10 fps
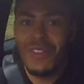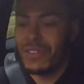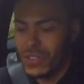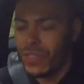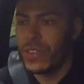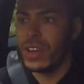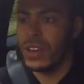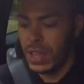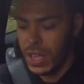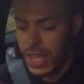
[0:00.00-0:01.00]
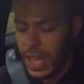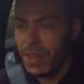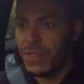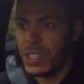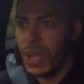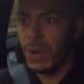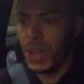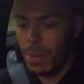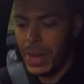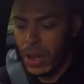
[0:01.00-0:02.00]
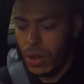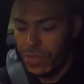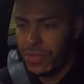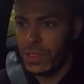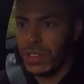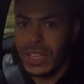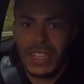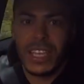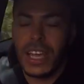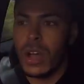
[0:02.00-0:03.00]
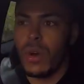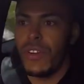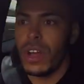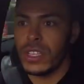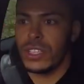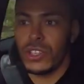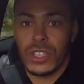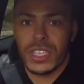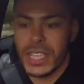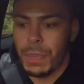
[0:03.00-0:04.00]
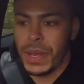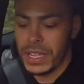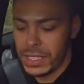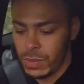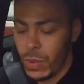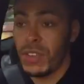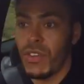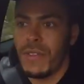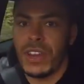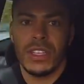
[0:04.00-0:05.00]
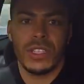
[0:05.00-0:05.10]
I've ever driven, and for someone coming out of, let's say, a Golf R just to step in this, when driving it in